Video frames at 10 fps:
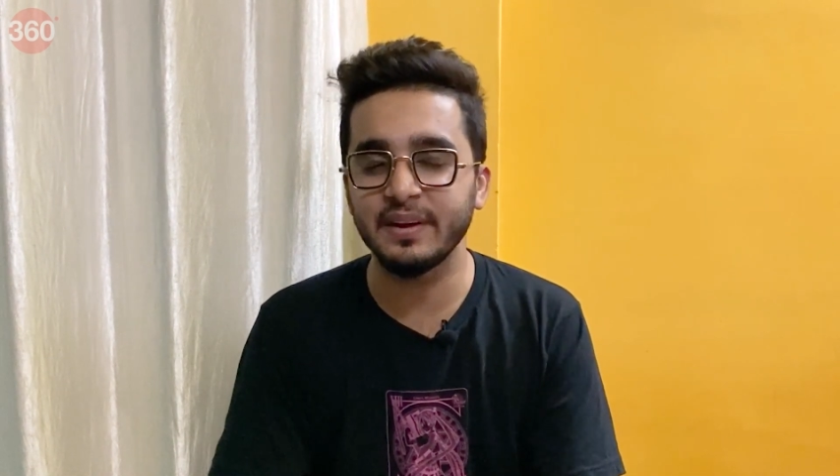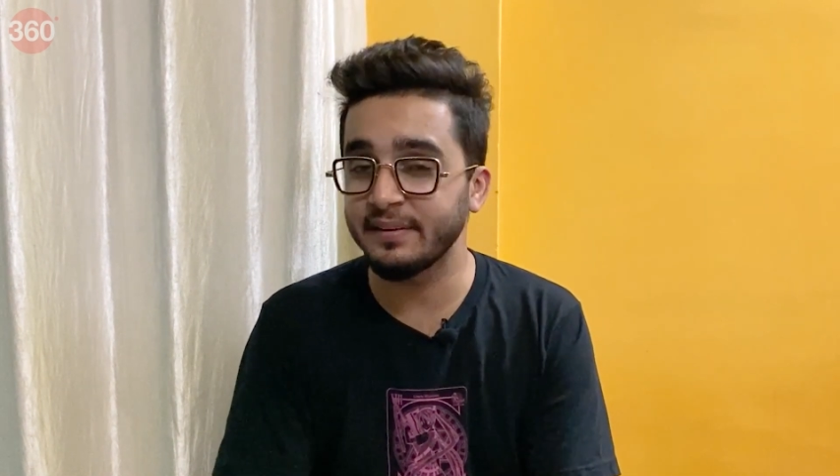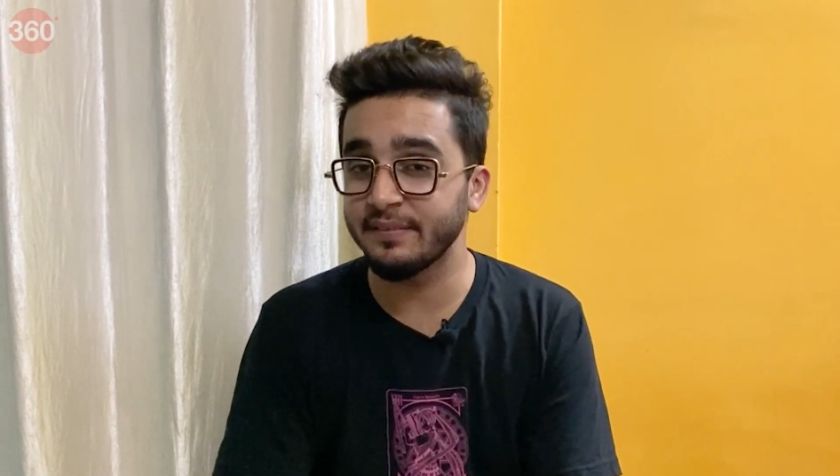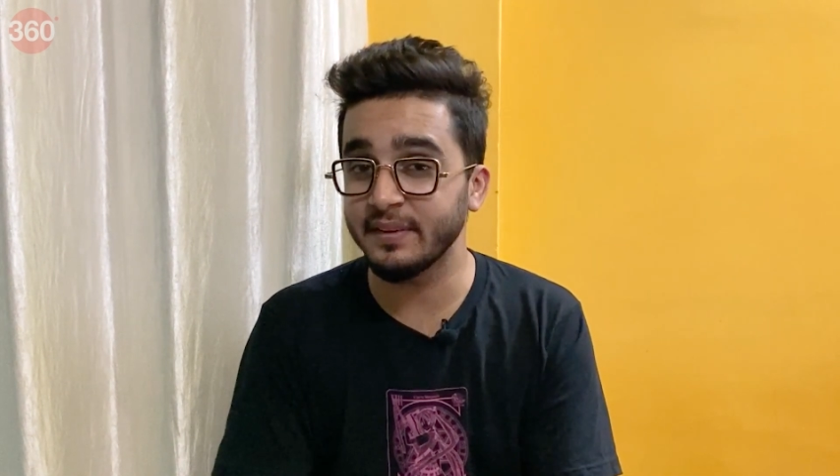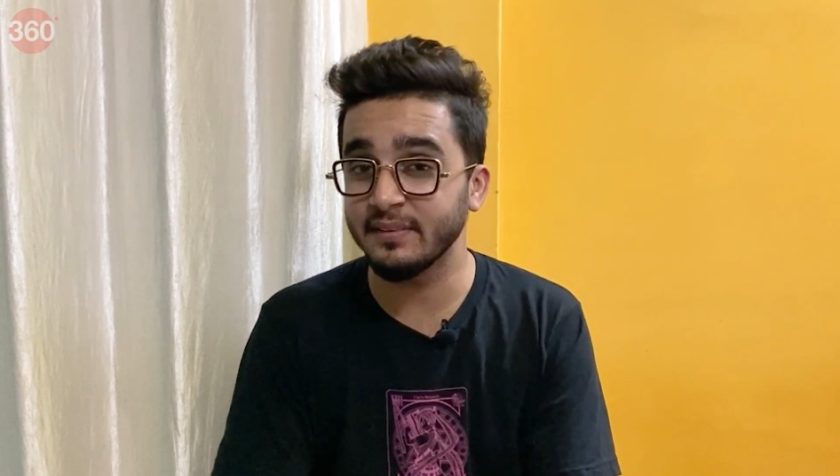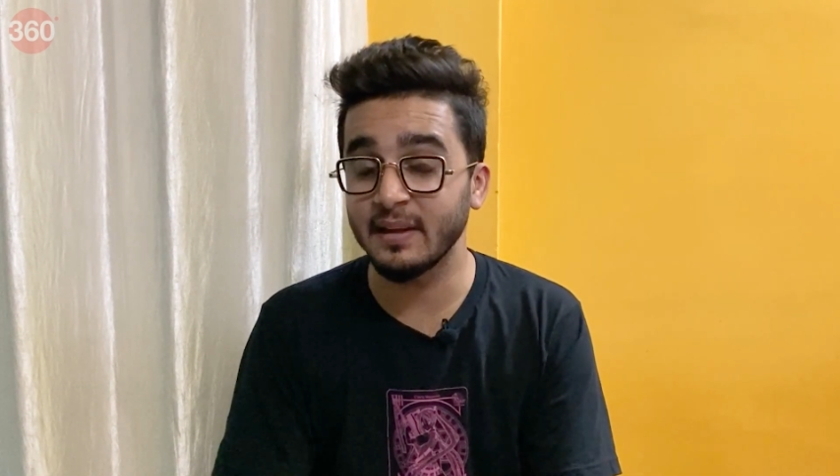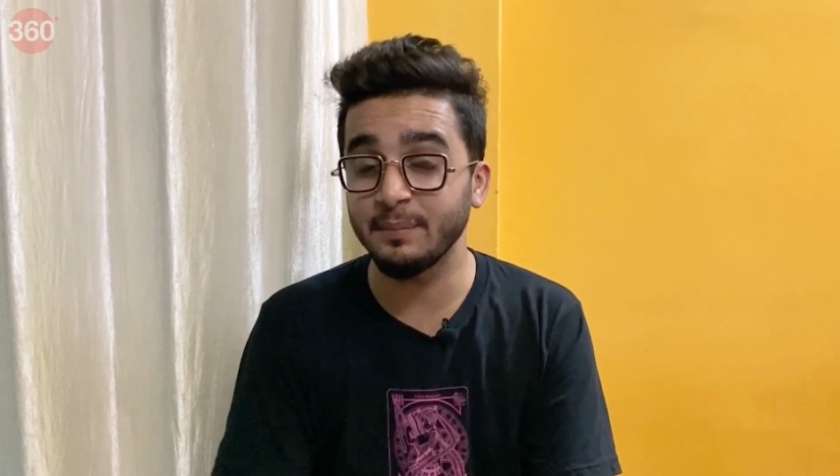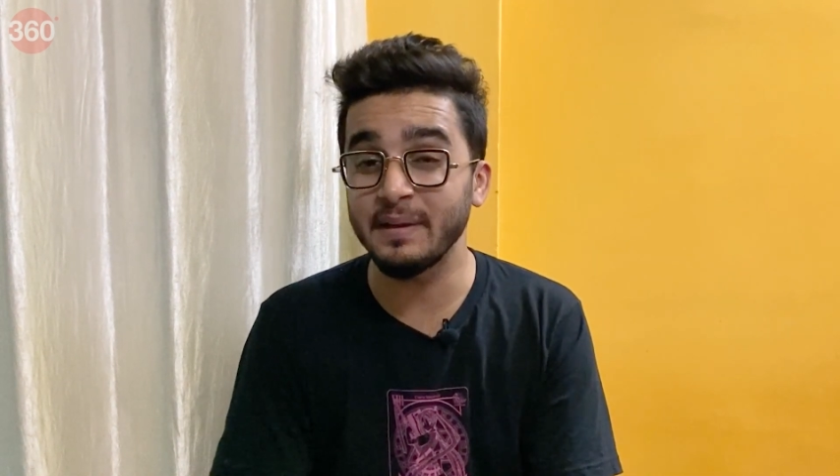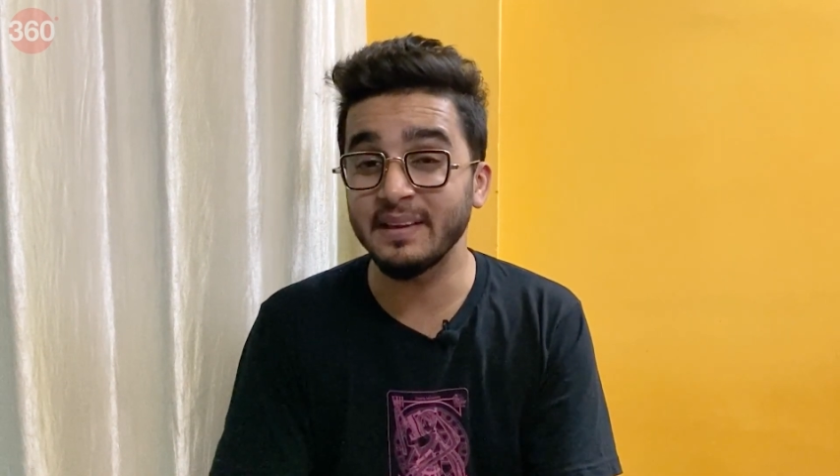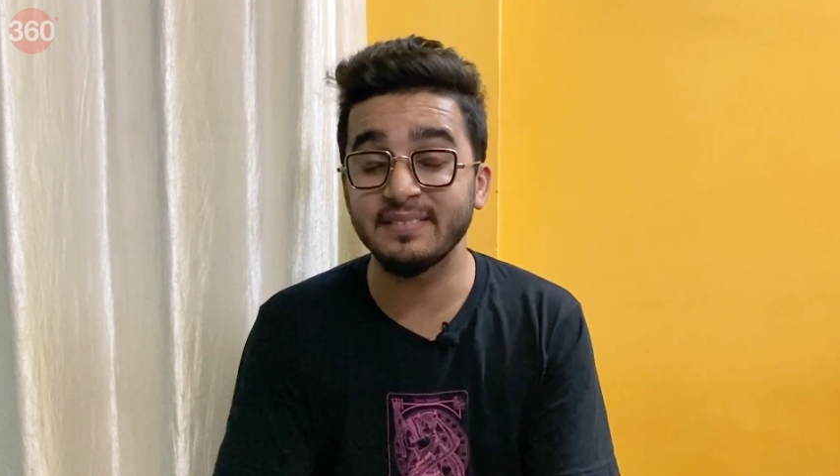interface
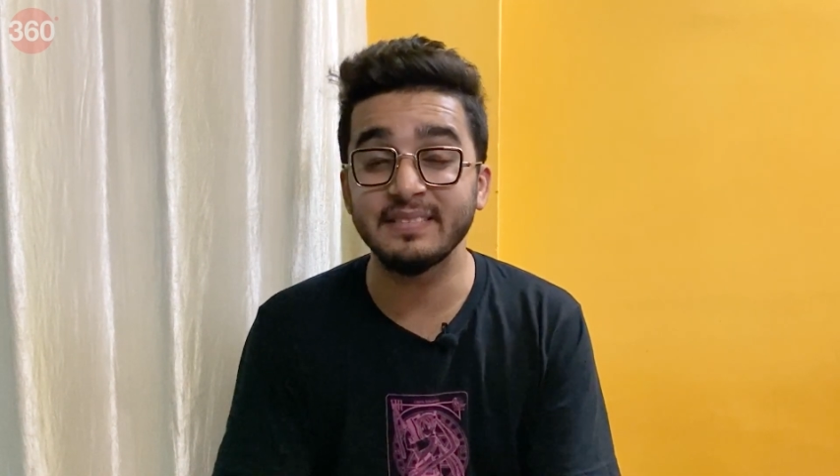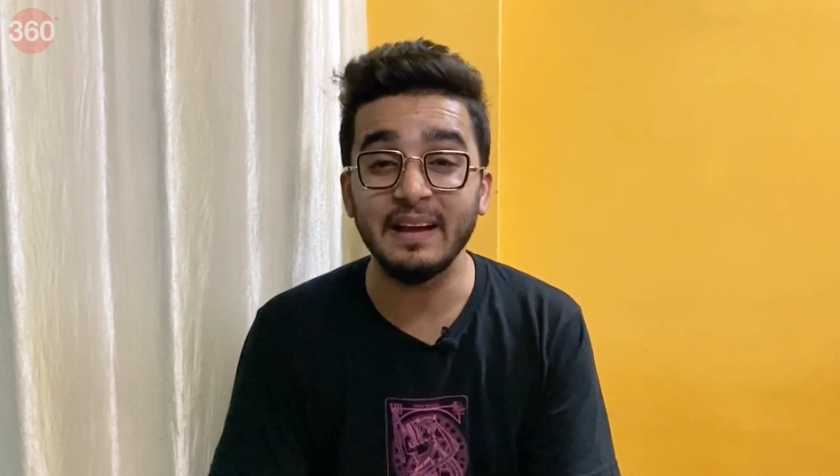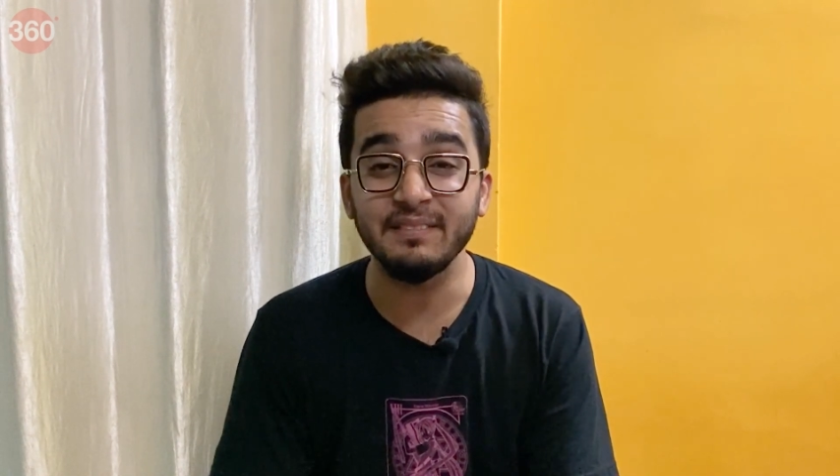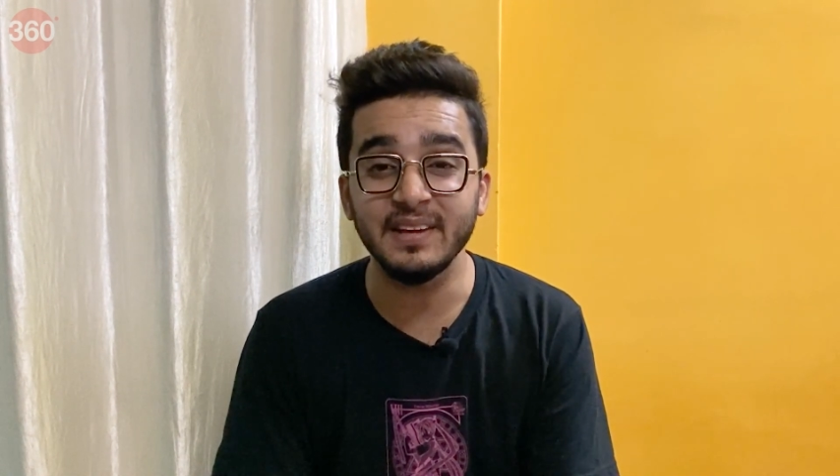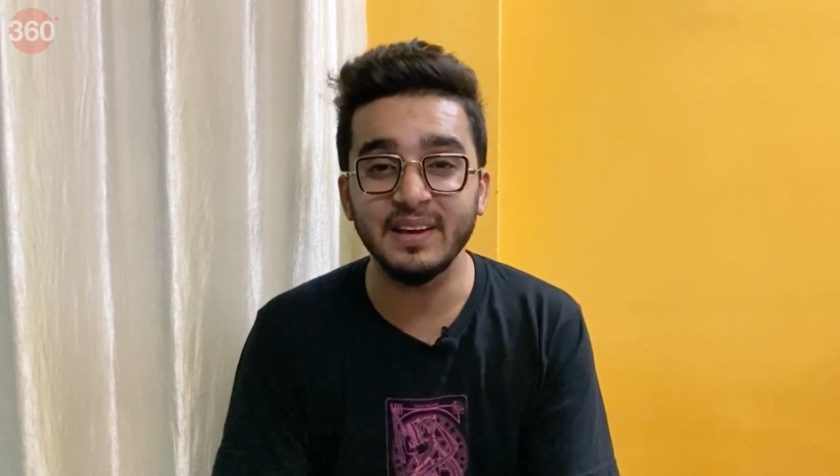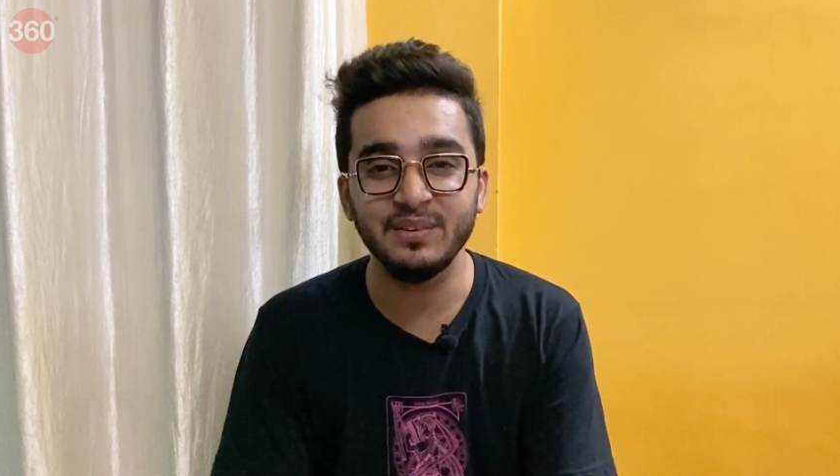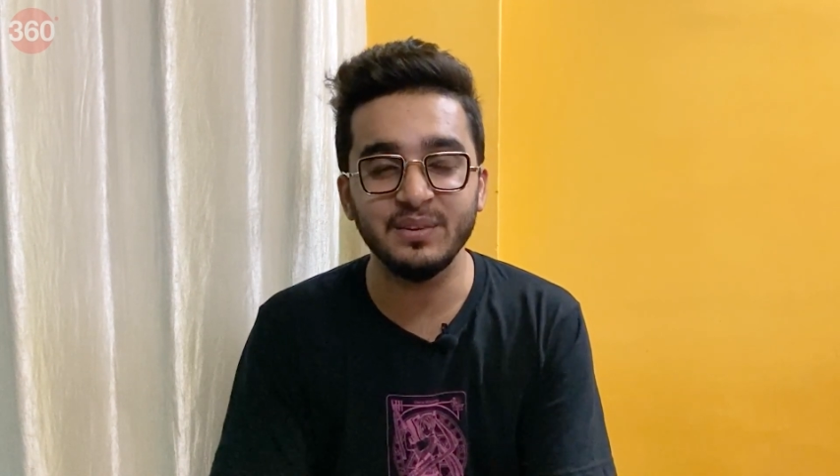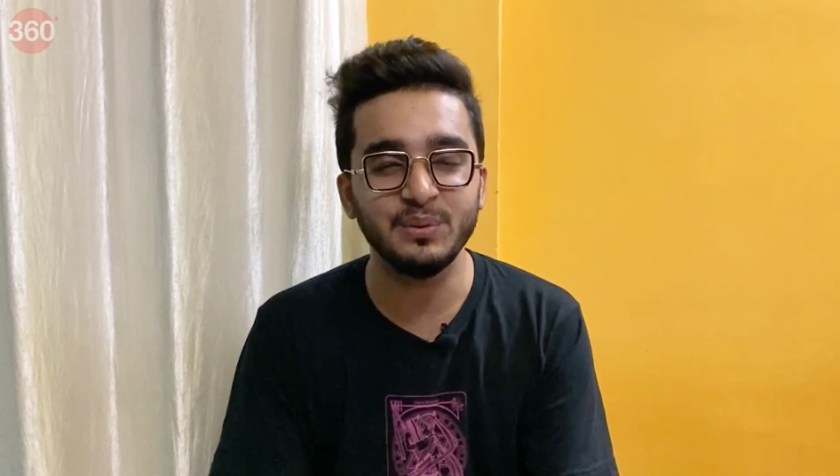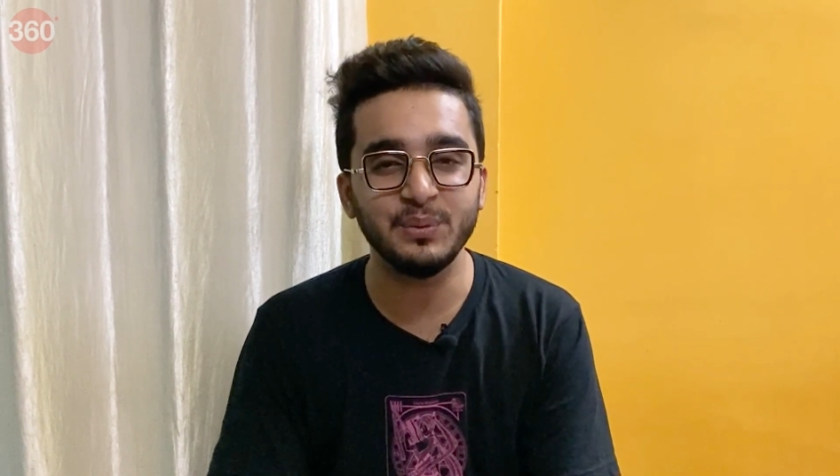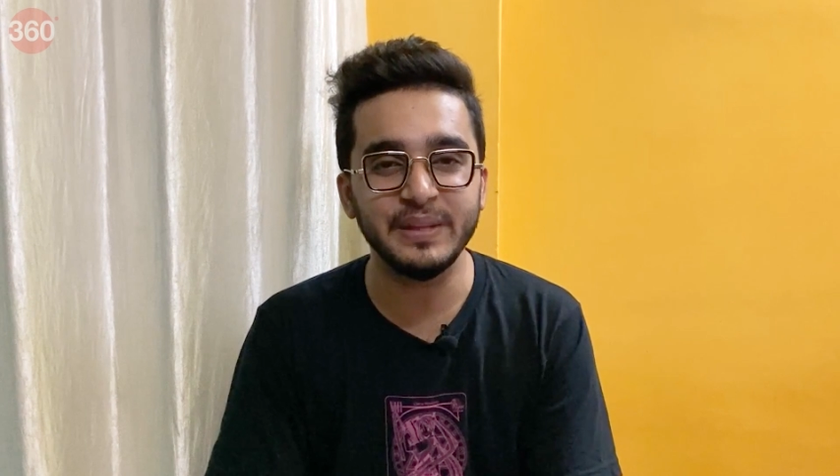that makes
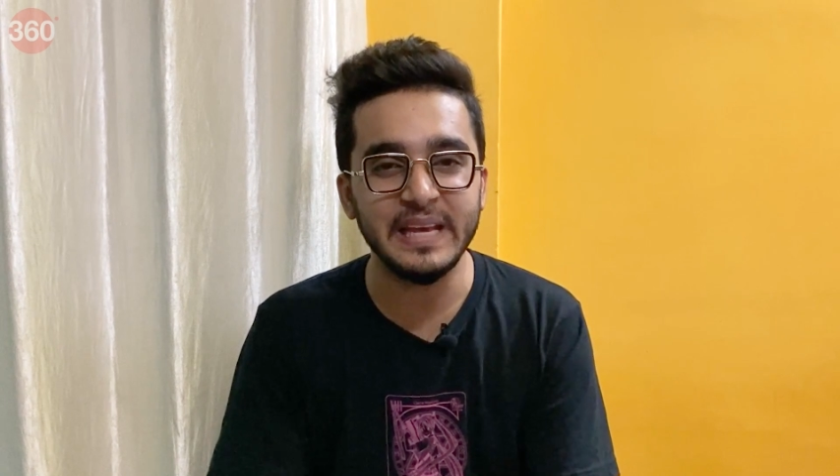navigation through